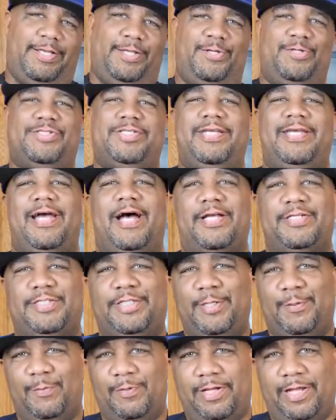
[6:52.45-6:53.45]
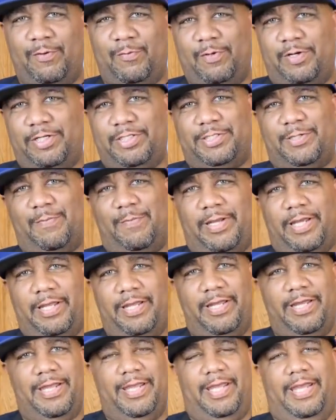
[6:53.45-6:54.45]
You see how simple that was to make?
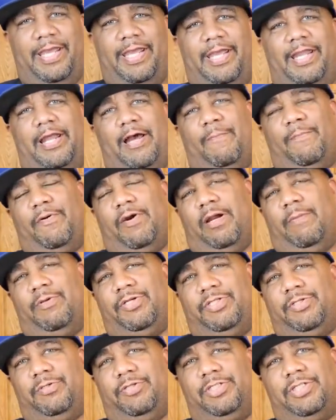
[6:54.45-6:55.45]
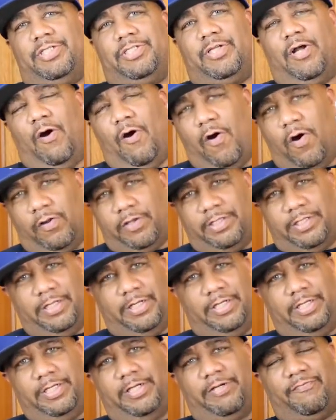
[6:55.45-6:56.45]
And I promise you, just all of
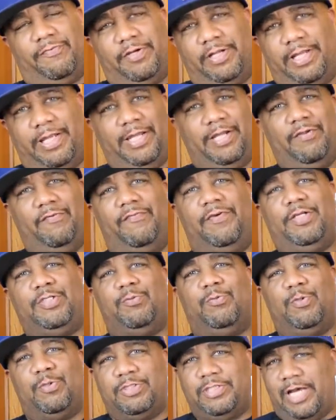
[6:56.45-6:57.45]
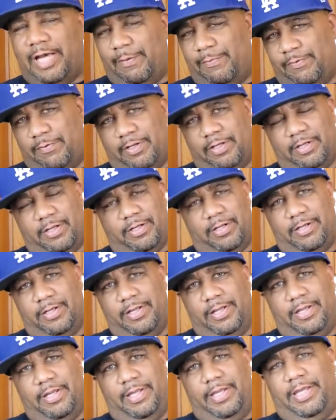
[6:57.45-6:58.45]
the different individual type of
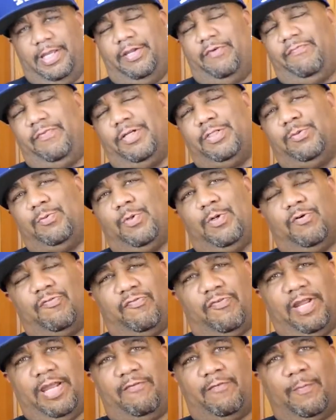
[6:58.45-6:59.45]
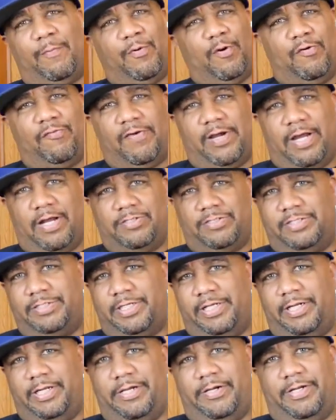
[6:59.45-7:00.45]
uh, individual flavor profiles is
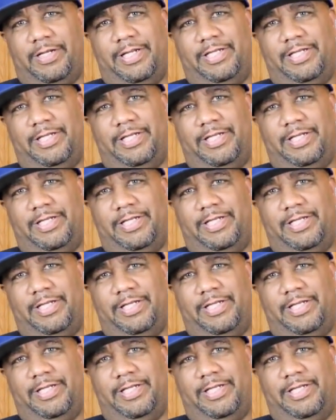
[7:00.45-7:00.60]
in there.